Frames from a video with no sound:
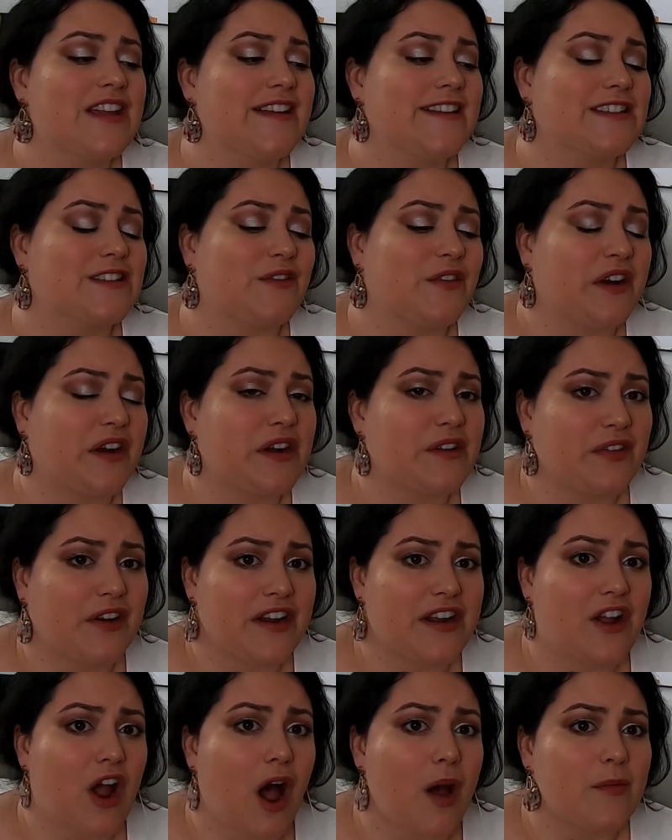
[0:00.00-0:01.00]
It's very,
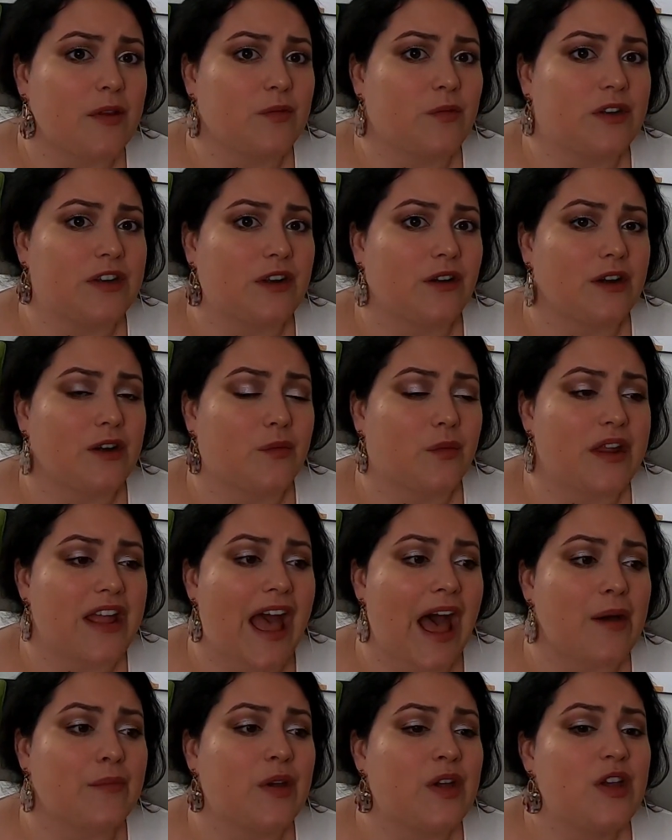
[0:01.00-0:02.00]
very common when you're in
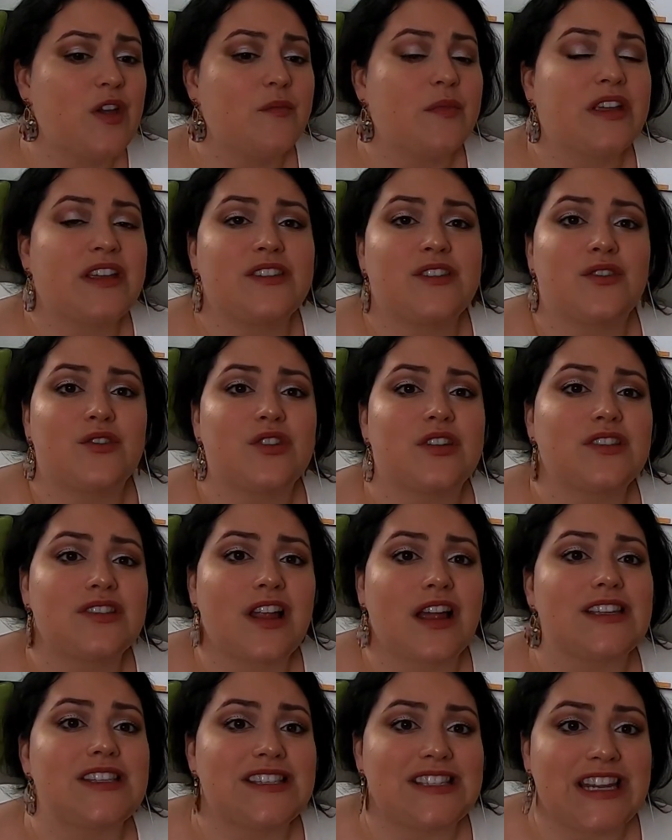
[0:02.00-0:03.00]
rehab because you're just
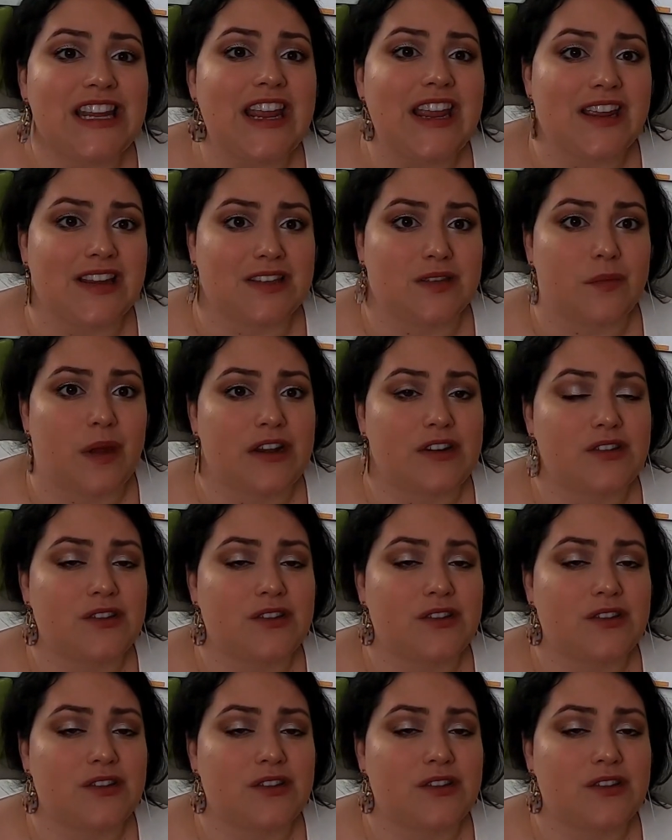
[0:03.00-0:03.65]
not singing as much.